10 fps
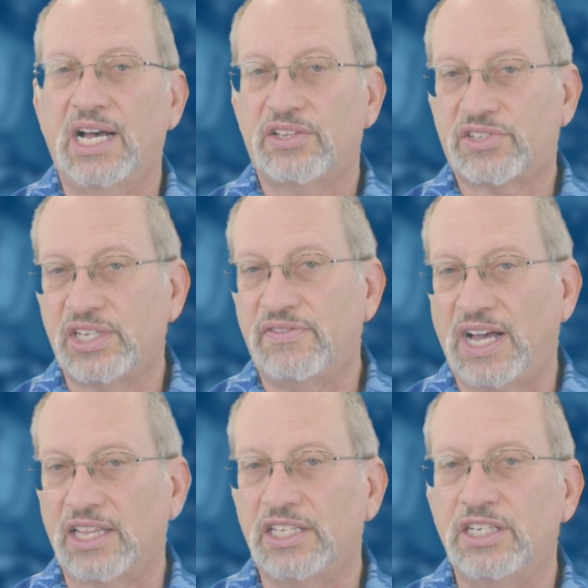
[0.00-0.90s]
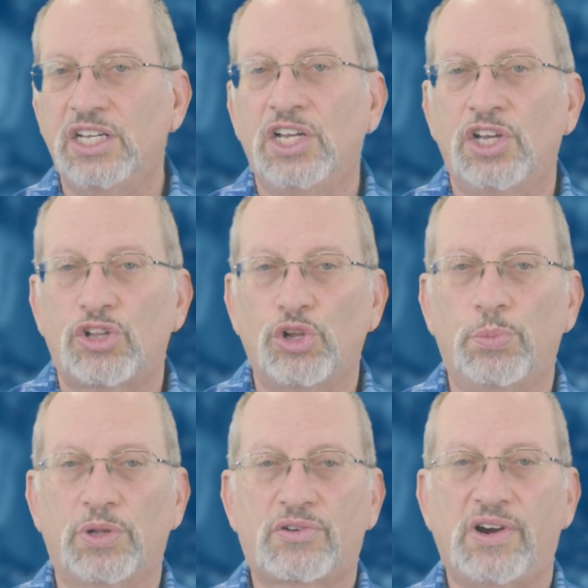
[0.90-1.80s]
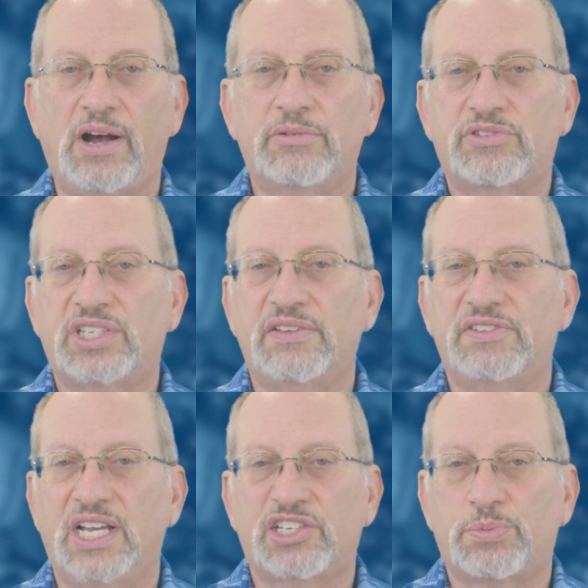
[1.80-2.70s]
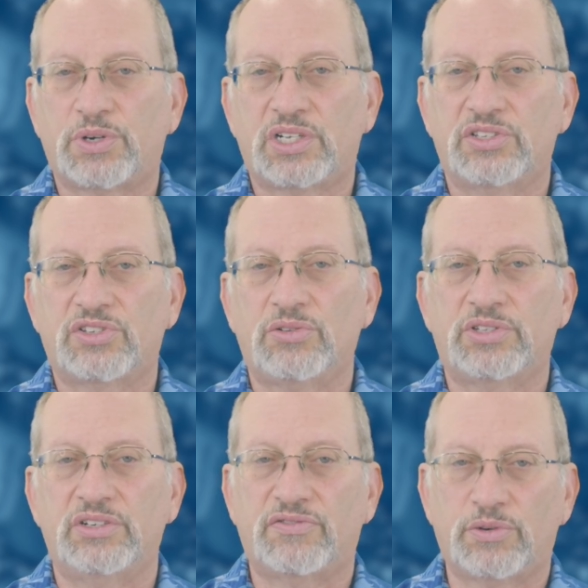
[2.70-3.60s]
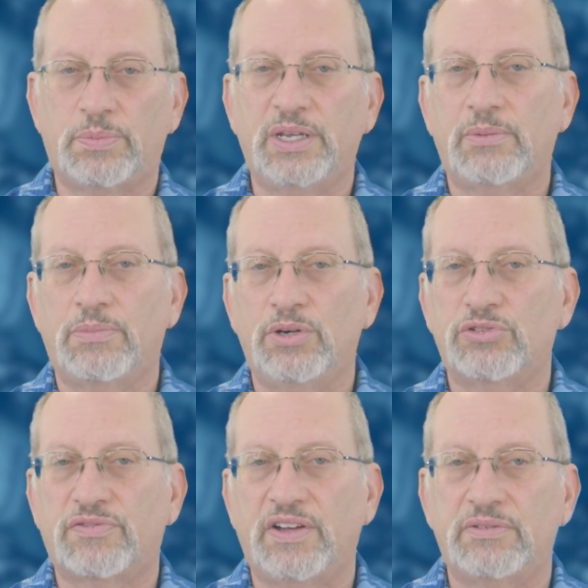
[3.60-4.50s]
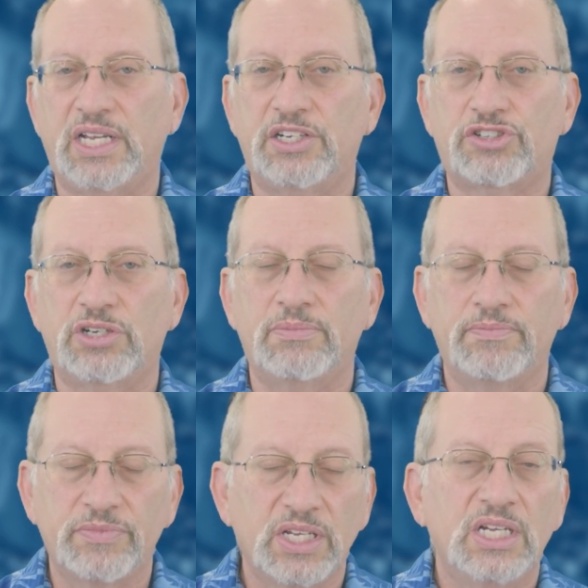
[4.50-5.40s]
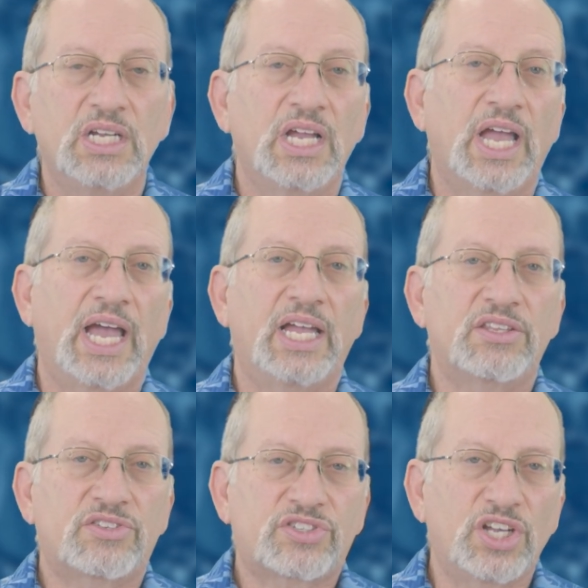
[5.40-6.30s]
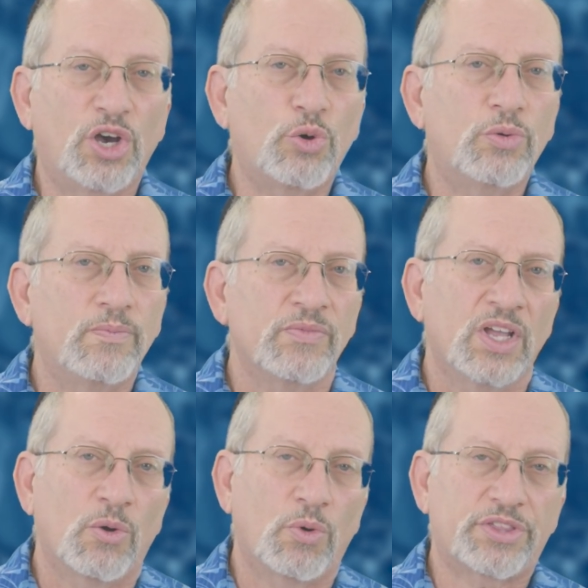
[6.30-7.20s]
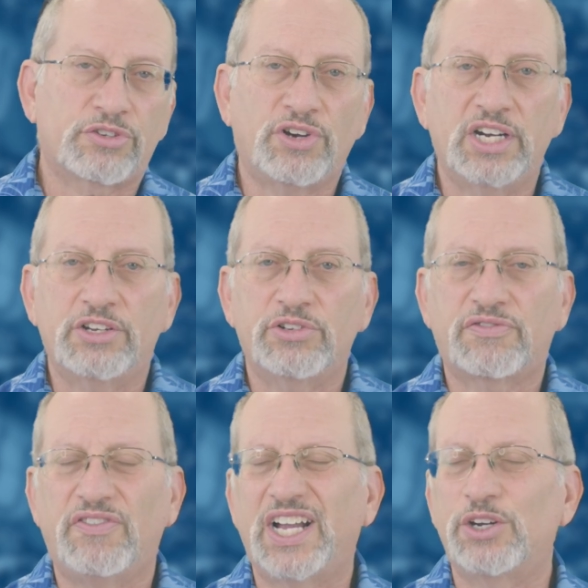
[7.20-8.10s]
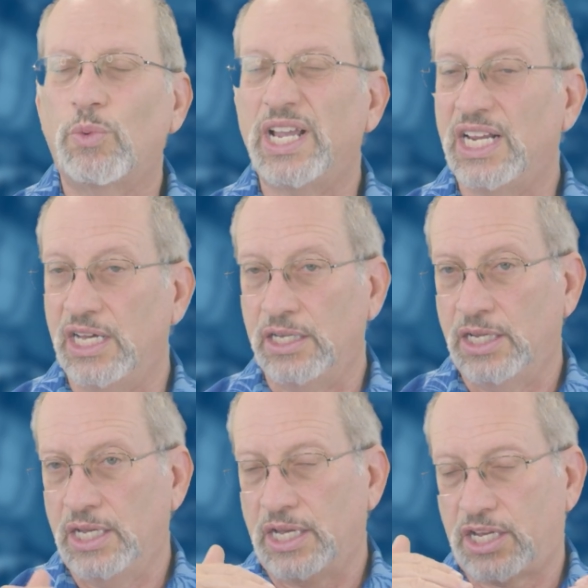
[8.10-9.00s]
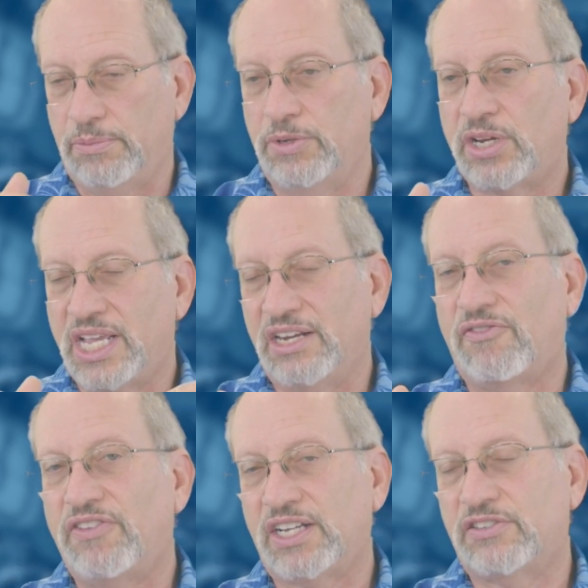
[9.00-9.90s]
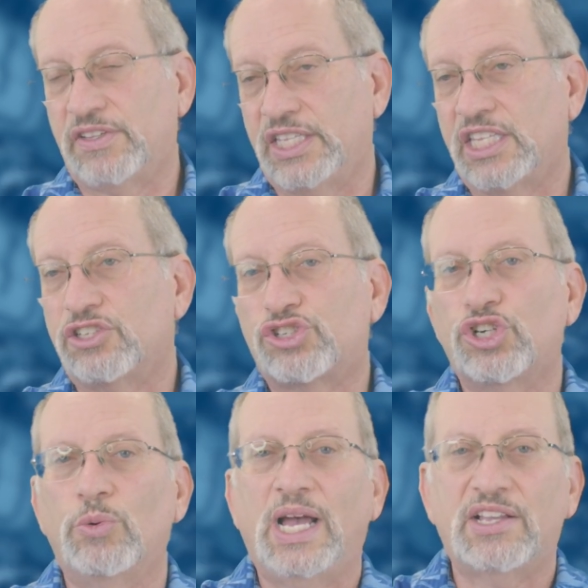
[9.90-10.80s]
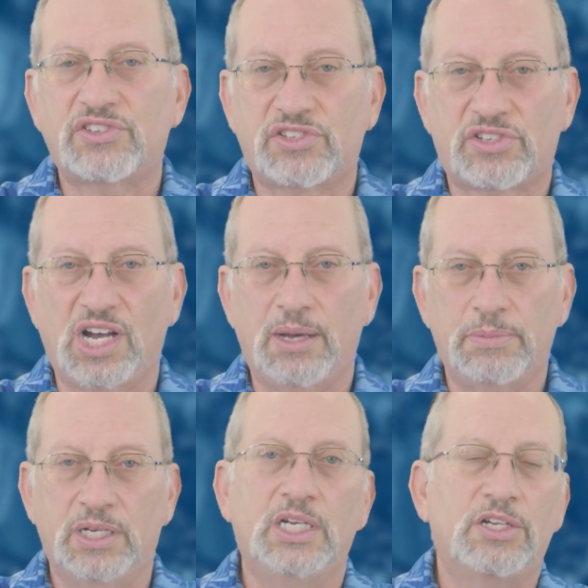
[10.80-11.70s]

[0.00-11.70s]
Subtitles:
Steve Allen, Global Crowd Safety Expert Consultant for Pink Bows Foundation. And so what they're trying to do is find a way to communicate effectively that the show has to stop.